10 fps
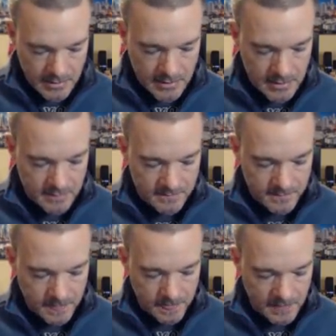
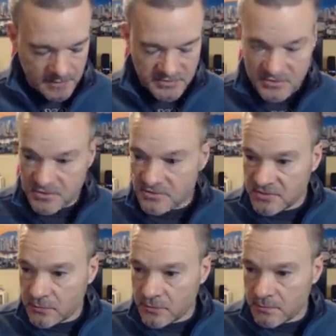Um, let's
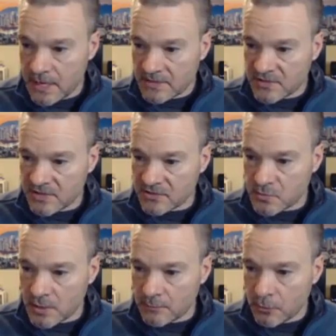just see with masking
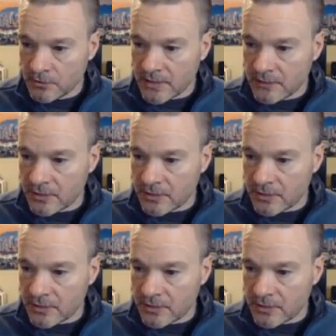as well. I'm holding